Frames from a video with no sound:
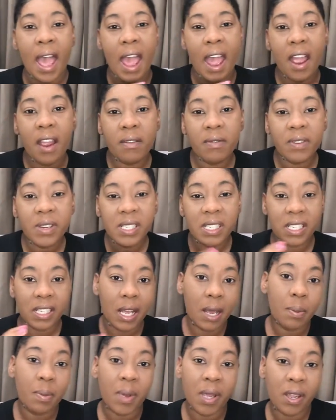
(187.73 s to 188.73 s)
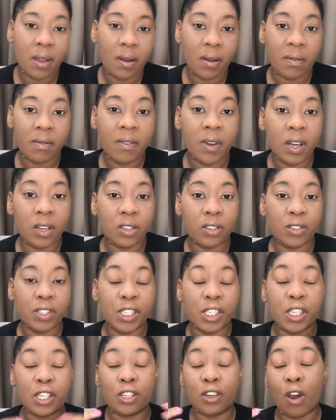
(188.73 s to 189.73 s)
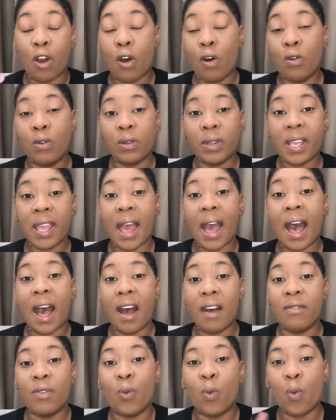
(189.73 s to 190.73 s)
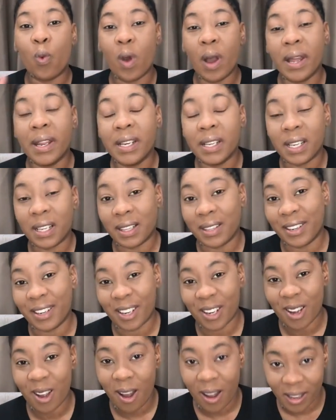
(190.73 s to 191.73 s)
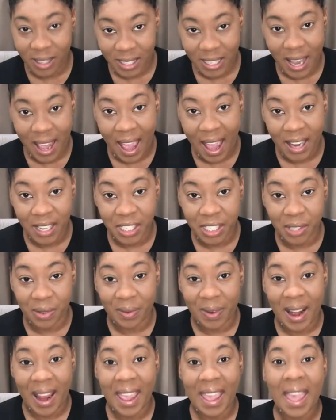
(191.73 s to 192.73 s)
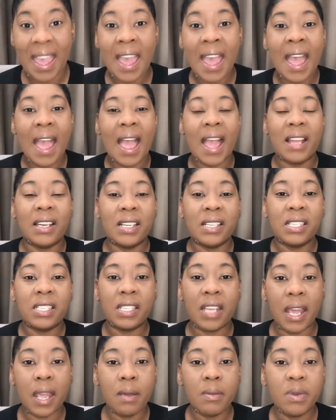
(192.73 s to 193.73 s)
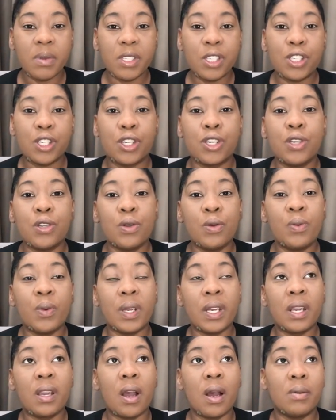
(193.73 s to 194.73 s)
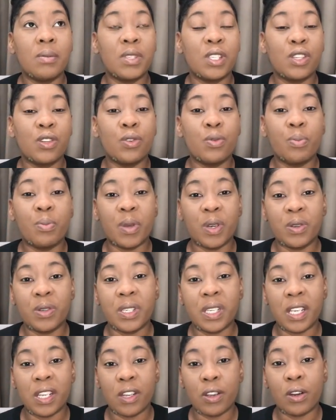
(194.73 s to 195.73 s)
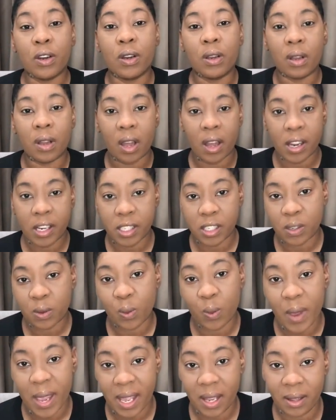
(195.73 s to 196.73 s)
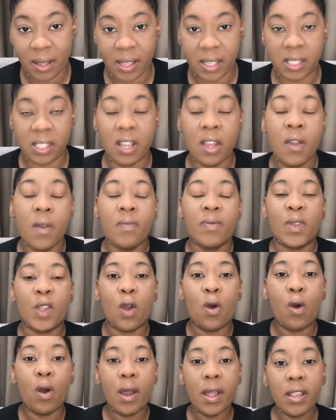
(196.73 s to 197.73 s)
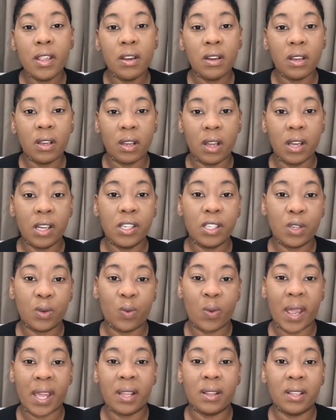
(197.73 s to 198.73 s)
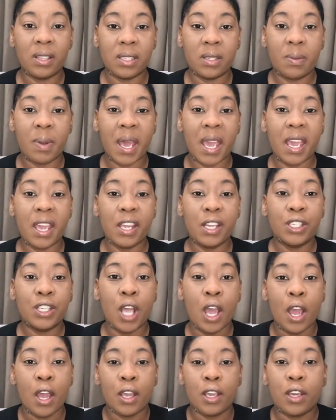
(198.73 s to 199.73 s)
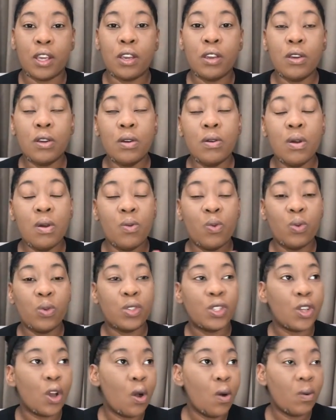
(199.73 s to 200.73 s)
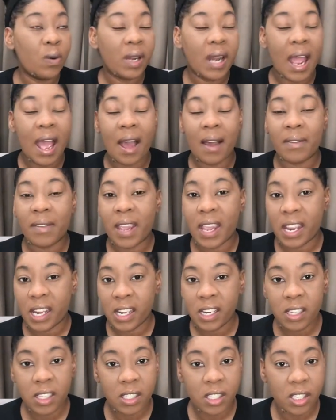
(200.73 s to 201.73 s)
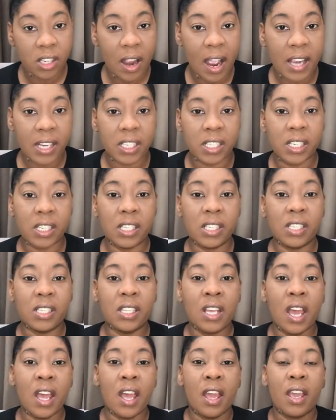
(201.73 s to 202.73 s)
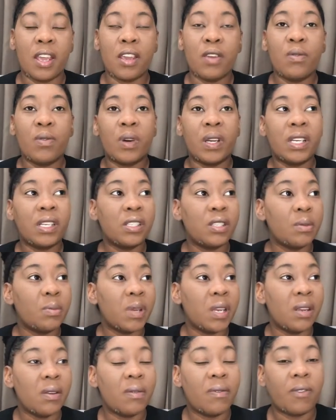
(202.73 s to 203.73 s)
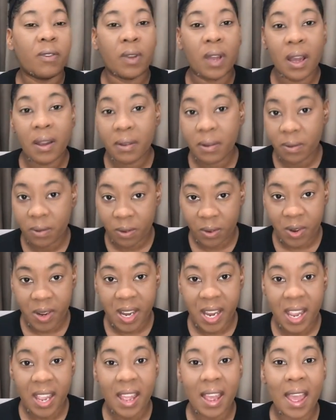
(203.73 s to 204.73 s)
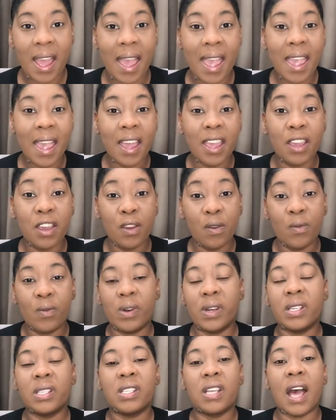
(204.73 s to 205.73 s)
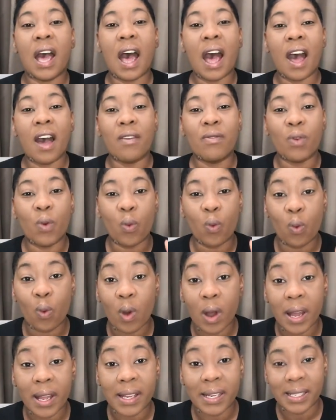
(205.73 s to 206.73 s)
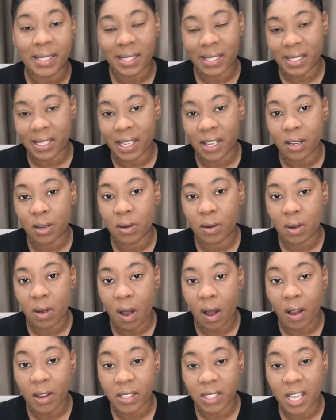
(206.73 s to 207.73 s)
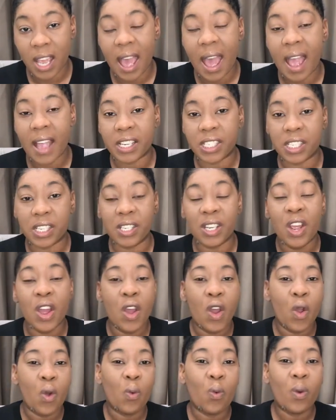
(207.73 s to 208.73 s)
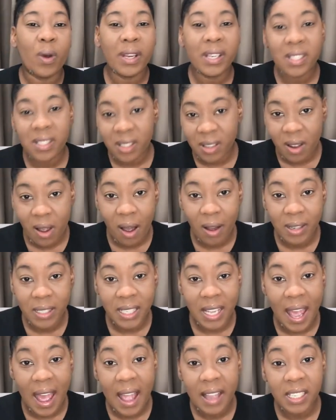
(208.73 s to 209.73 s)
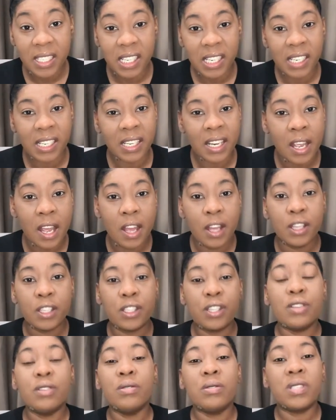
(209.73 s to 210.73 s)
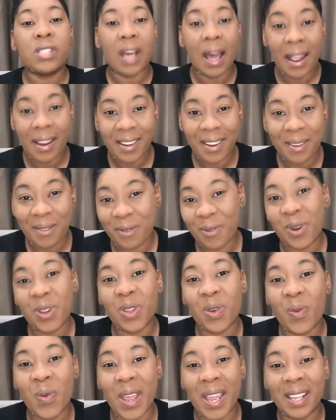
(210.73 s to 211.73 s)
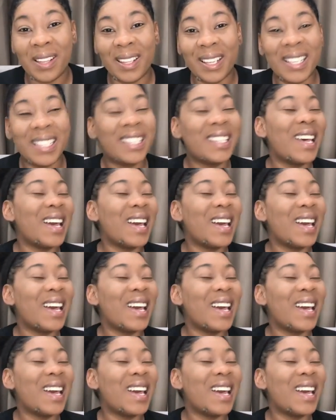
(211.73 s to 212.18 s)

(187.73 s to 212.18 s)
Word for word: Every step in your funnel should only have one clear call to action, right? And the same is true when it comes to building your launch waitlist on your launch waitlist page. You don't want to have any distractions. You want it to be flood free and you want to have one single call to action. What is the call to action? To sign up for the waitlist.